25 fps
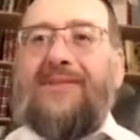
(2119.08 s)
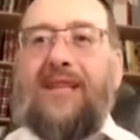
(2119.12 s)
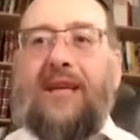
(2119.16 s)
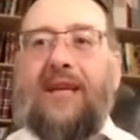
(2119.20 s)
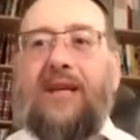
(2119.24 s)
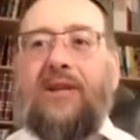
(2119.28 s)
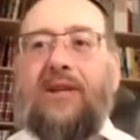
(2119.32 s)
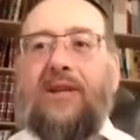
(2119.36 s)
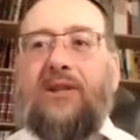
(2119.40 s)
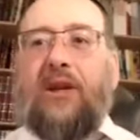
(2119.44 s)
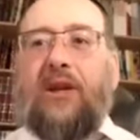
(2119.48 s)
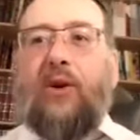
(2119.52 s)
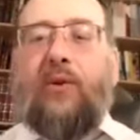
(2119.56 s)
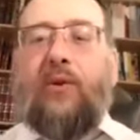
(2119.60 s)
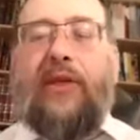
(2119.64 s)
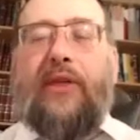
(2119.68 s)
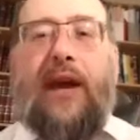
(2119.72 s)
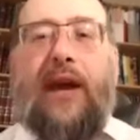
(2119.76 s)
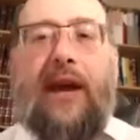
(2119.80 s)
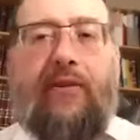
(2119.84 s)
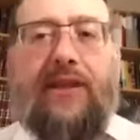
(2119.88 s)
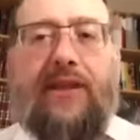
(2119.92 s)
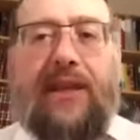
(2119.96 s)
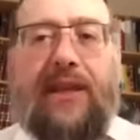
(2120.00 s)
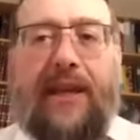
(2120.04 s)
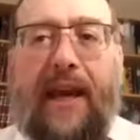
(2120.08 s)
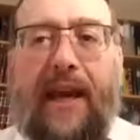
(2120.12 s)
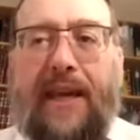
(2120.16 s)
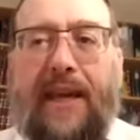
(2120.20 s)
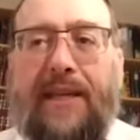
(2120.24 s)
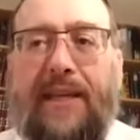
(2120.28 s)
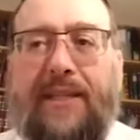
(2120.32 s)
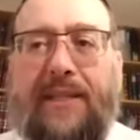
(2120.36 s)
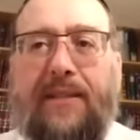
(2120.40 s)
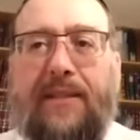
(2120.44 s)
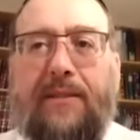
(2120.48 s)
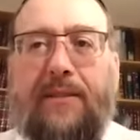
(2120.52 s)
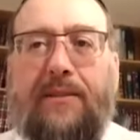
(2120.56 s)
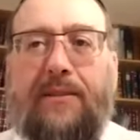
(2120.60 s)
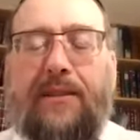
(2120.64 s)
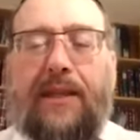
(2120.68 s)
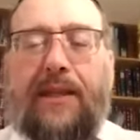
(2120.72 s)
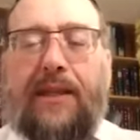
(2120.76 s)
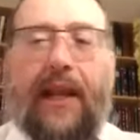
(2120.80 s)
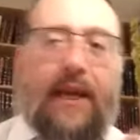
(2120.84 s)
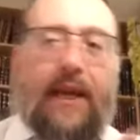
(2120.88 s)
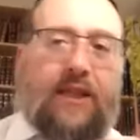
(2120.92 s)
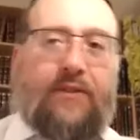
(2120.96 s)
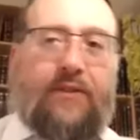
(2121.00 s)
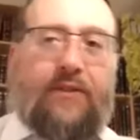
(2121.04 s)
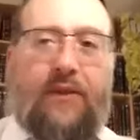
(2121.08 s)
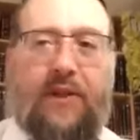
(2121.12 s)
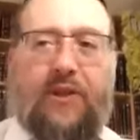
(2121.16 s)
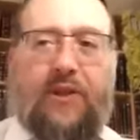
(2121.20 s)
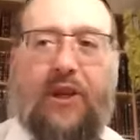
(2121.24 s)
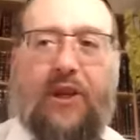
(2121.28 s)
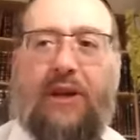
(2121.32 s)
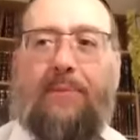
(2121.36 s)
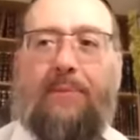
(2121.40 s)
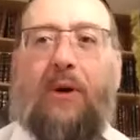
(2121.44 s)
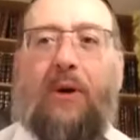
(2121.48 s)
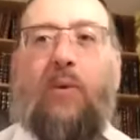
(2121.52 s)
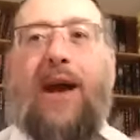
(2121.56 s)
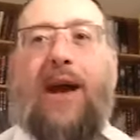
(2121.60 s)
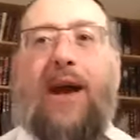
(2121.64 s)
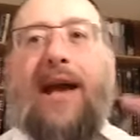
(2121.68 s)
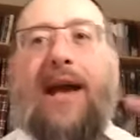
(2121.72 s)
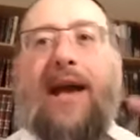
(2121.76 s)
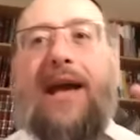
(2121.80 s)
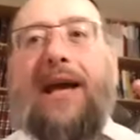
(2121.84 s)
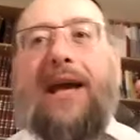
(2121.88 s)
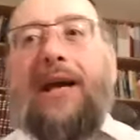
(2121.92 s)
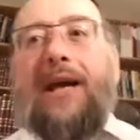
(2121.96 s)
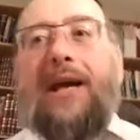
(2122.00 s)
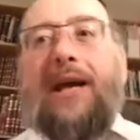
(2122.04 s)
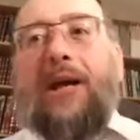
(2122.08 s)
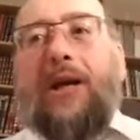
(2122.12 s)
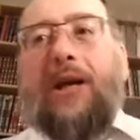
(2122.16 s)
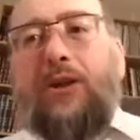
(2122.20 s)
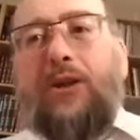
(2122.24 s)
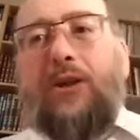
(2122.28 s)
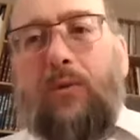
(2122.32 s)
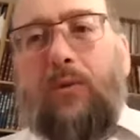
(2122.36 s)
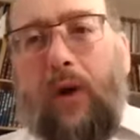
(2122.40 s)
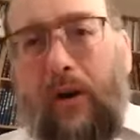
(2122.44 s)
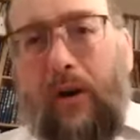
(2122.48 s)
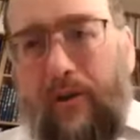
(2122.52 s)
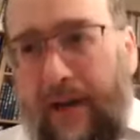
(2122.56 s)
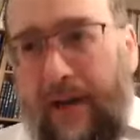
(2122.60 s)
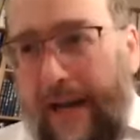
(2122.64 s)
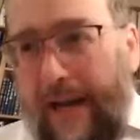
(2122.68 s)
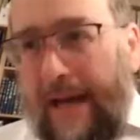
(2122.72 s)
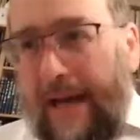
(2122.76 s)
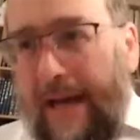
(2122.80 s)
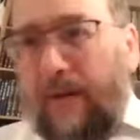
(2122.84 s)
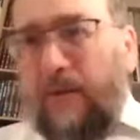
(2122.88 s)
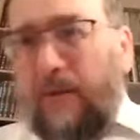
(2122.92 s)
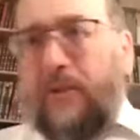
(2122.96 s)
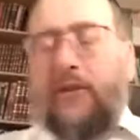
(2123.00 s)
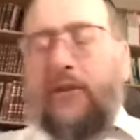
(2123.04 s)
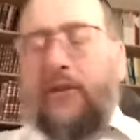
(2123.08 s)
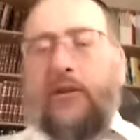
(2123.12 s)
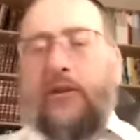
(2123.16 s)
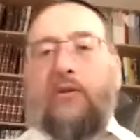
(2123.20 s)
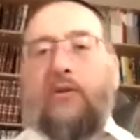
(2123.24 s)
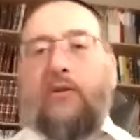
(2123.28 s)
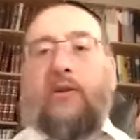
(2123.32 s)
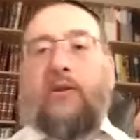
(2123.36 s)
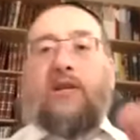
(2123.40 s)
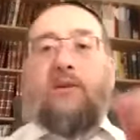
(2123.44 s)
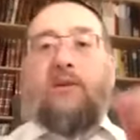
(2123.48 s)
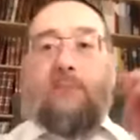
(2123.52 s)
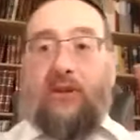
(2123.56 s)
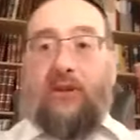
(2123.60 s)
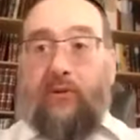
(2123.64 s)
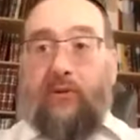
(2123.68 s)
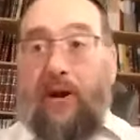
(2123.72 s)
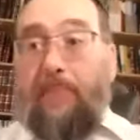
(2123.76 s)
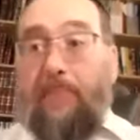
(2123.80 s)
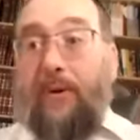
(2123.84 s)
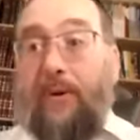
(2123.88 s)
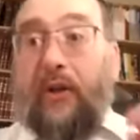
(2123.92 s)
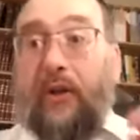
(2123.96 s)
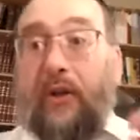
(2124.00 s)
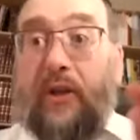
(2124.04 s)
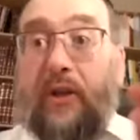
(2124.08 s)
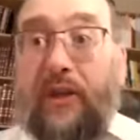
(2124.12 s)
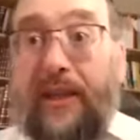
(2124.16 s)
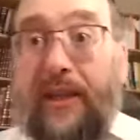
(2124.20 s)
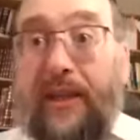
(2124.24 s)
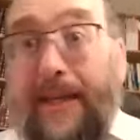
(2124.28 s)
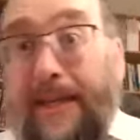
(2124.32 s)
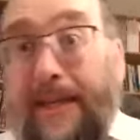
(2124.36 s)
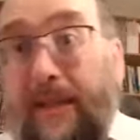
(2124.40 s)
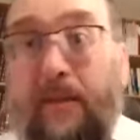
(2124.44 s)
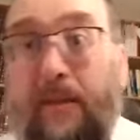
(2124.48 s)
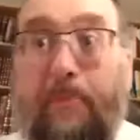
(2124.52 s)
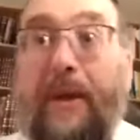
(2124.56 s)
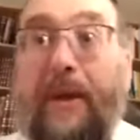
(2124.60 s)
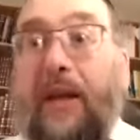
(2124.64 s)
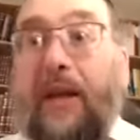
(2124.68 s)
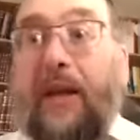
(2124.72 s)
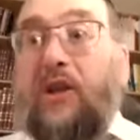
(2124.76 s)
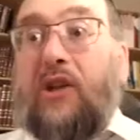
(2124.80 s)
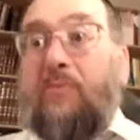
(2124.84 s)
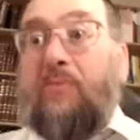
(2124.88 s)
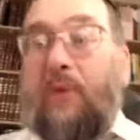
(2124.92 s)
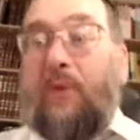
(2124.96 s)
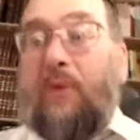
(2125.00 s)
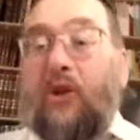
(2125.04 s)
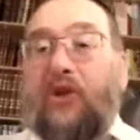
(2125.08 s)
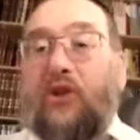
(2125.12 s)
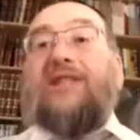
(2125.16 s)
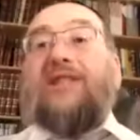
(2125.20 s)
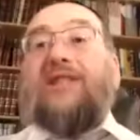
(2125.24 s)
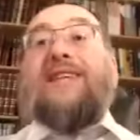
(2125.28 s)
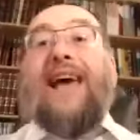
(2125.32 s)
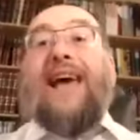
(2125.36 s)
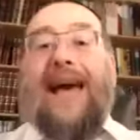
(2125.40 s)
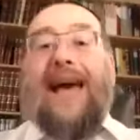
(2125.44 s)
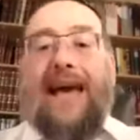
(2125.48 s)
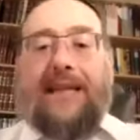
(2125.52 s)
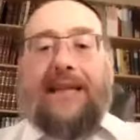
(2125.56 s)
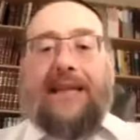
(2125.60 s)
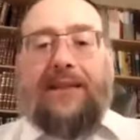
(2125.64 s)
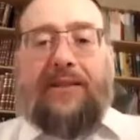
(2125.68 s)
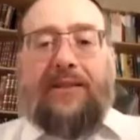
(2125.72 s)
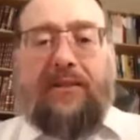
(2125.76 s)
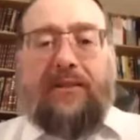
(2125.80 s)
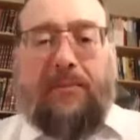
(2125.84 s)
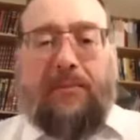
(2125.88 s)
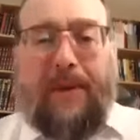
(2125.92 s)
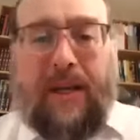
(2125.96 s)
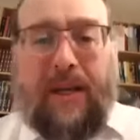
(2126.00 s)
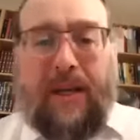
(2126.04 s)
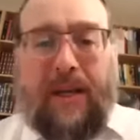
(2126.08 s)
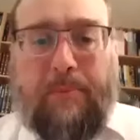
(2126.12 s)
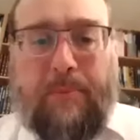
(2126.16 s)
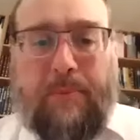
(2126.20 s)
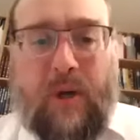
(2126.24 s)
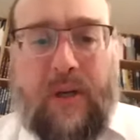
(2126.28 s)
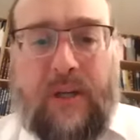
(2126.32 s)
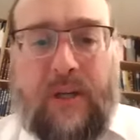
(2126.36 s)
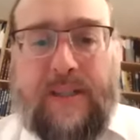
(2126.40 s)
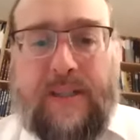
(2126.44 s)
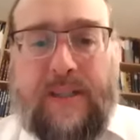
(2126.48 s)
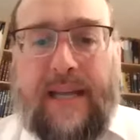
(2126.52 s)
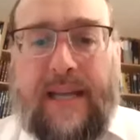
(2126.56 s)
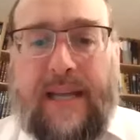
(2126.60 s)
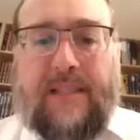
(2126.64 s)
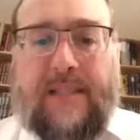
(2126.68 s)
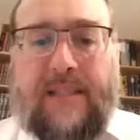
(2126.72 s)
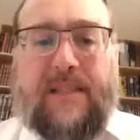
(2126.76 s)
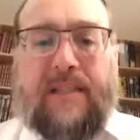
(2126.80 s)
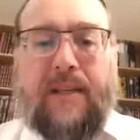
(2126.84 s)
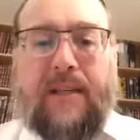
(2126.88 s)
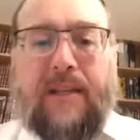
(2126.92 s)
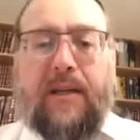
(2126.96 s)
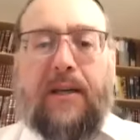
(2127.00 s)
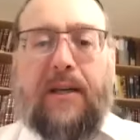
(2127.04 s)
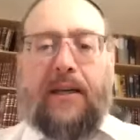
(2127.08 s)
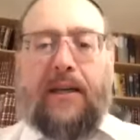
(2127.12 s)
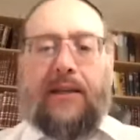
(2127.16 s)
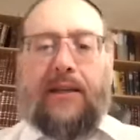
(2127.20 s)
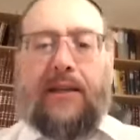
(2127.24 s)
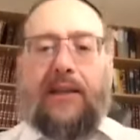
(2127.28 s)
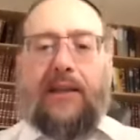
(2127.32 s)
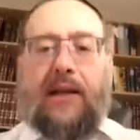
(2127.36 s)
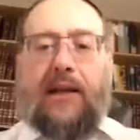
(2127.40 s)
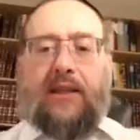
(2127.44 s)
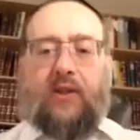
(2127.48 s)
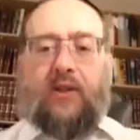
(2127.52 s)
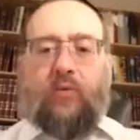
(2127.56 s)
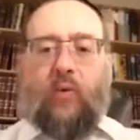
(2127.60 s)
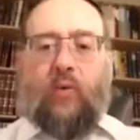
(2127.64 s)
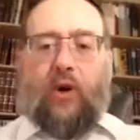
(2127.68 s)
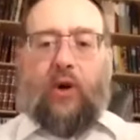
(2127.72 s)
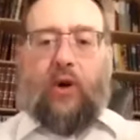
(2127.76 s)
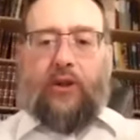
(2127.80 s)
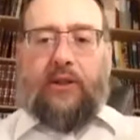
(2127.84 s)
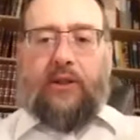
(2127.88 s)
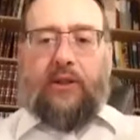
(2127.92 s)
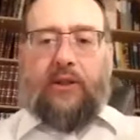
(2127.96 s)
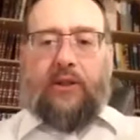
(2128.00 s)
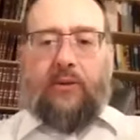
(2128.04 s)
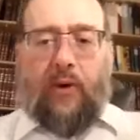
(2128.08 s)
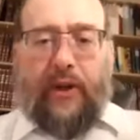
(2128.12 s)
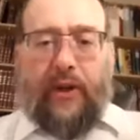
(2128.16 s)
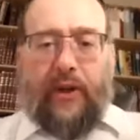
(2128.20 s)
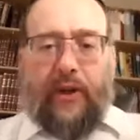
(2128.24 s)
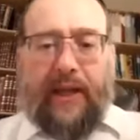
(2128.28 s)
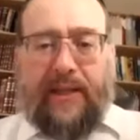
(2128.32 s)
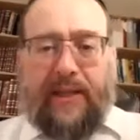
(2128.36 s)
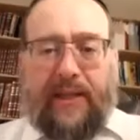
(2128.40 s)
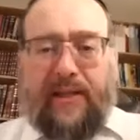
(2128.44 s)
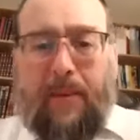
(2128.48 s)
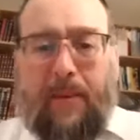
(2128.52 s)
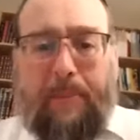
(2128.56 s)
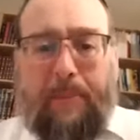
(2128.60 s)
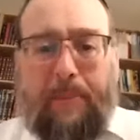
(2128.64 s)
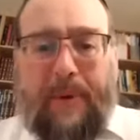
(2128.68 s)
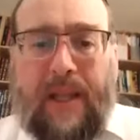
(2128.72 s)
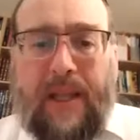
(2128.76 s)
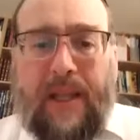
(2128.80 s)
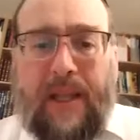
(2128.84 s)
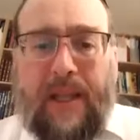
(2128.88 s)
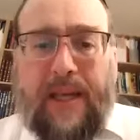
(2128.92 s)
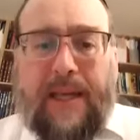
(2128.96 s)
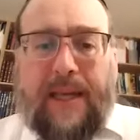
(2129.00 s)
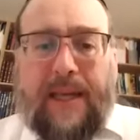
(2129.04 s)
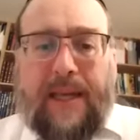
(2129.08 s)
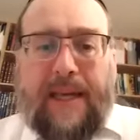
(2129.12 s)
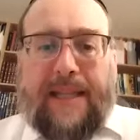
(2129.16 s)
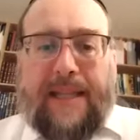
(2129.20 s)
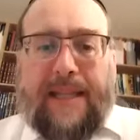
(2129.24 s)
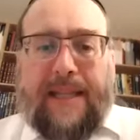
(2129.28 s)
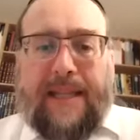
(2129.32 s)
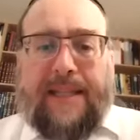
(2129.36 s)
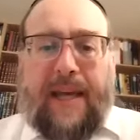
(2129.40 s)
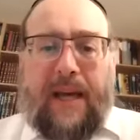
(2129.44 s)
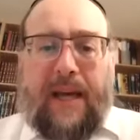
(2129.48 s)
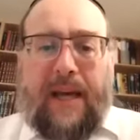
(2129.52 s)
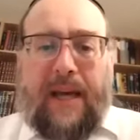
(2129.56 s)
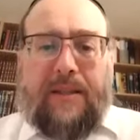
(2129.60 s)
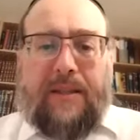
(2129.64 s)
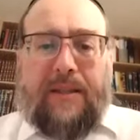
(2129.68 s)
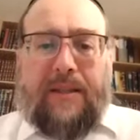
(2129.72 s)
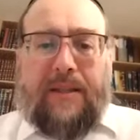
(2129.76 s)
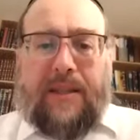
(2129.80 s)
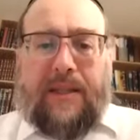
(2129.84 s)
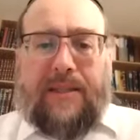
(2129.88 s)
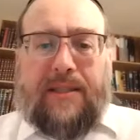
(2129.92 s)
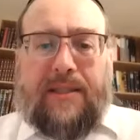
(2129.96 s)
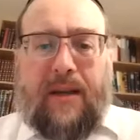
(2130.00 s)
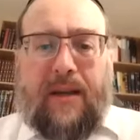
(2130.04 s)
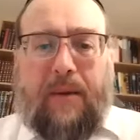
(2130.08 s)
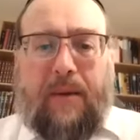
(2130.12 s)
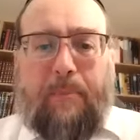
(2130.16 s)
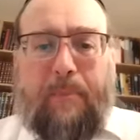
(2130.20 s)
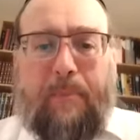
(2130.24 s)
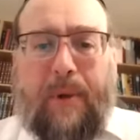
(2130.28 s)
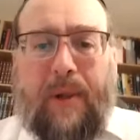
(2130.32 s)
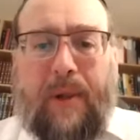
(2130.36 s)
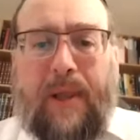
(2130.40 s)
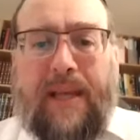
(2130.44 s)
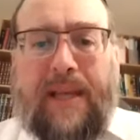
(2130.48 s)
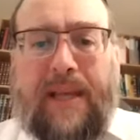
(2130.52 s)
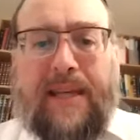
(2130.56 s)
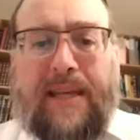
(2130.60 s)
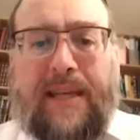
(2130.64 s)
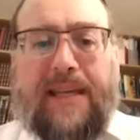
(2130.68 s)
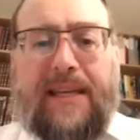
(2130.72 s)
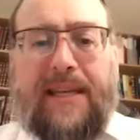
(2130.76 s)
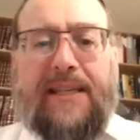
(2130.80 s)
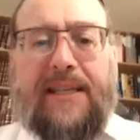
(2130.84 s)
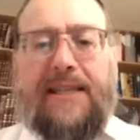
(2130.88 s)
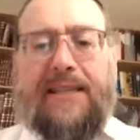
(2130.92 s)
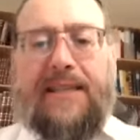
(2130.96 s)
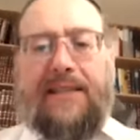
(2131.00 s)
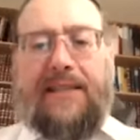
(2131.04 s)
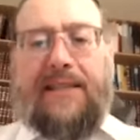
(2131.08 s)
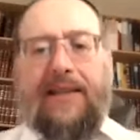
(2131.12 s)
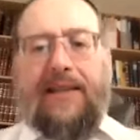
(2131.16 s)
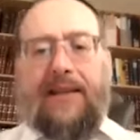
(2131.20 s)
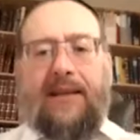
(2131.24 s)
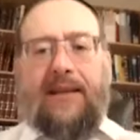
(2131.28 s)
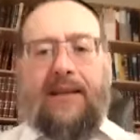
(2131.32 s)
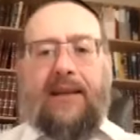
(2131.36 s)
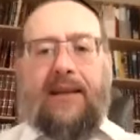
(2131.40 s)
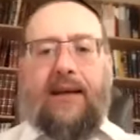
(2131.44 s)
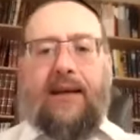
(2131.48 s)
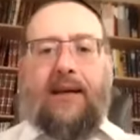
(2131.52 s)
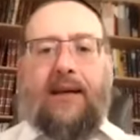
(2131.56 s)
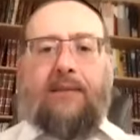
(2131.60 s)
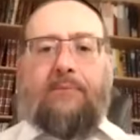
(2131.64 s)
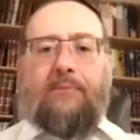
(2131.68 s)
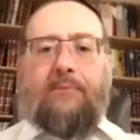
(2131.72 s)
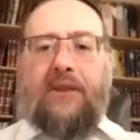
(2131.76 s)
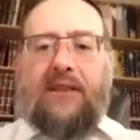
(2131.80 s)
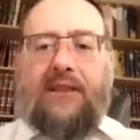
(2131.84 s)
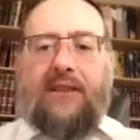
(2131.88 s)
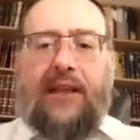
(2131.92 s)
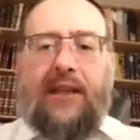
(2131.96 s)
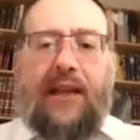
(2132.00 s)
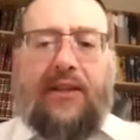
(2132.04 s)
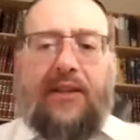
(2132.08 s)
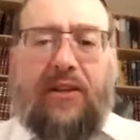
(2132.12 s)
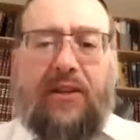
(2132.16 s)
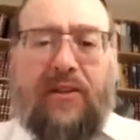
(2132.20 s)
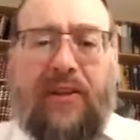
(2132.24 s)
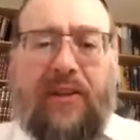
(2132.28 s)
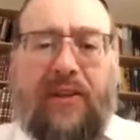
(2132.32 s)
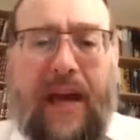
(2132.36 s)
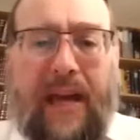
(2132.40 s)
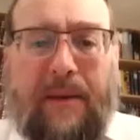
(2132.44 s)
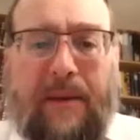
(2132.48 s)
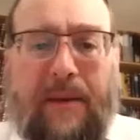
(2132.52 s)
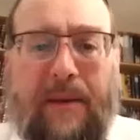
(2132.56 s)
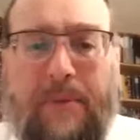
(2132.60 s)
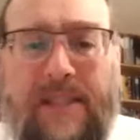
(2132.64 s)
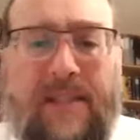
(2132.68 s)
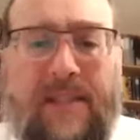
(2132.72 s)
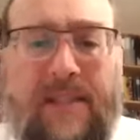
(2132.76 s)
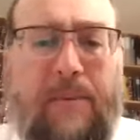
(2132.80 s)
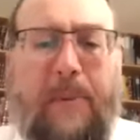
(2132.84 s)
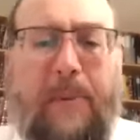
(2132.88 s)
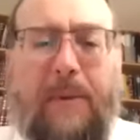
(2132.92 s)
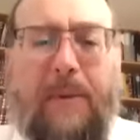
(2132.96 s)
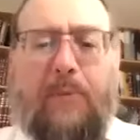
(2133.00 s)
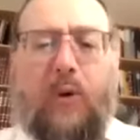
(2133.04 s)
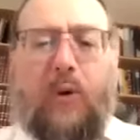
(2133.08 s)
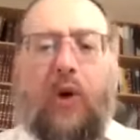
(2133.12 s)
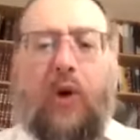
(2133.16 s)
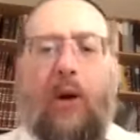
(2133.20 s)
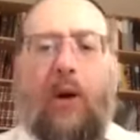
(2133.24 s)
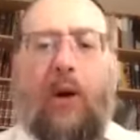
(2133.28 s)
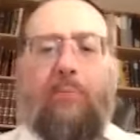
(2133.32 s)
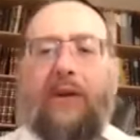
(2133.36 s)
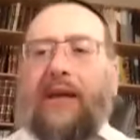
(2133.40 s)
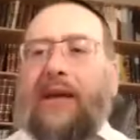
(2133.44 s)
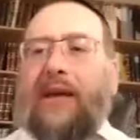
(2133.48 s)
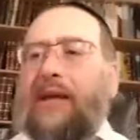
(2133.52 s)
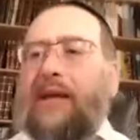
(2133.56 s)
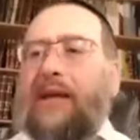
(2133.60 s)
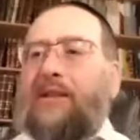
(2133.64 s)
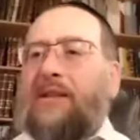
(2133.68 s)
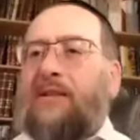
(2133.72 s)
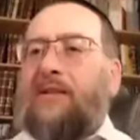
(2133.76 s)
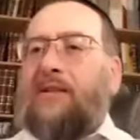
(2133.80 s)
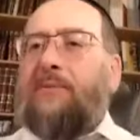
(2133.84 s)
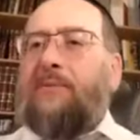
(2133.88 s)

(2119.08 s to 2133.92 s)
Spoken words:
So there is a case like Sfirat where you are allowed to do this midrabanon in the bein hashmoshes and to make a bracha. That's one example, and the other example is Natilas Yadayim, and this is a bit more complicated.